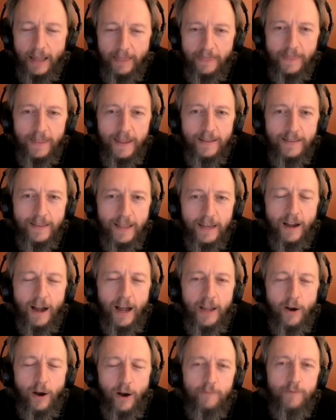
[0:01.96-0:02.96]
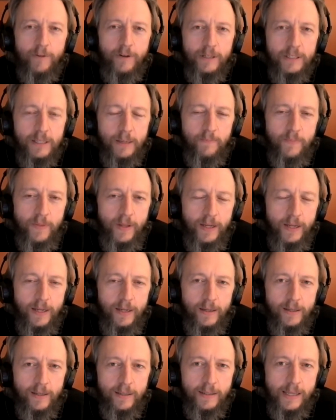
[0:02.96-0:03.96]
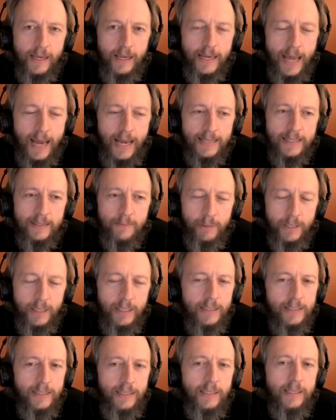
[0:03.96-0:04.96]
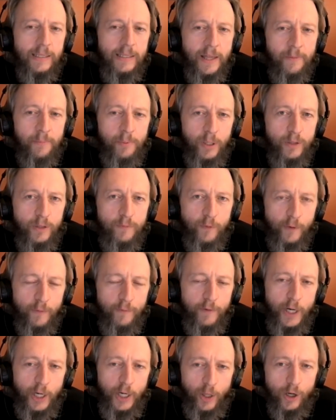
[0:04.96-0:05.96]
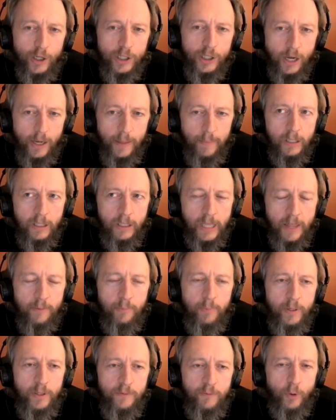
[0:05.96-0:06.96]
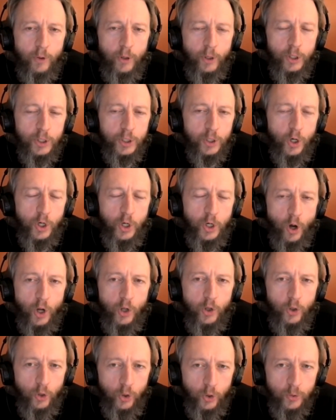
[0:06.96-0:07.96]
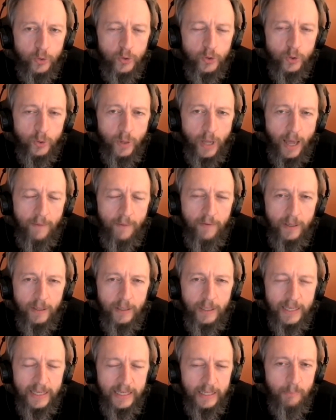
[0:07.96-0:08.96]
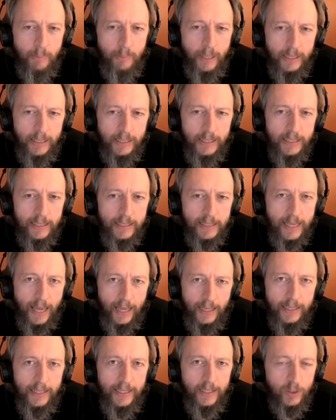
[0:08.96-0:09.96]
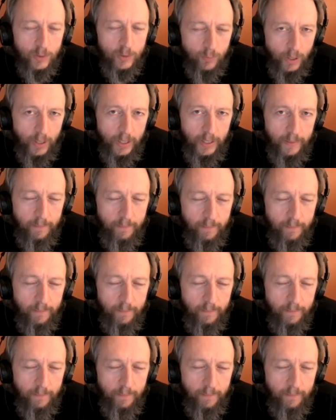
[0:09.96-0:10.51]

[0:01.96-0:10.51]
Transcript: I think that I offer something that hasn't been seen in Lethbridge for a very long time. Lethbridge voters are not used to having independent candidates running.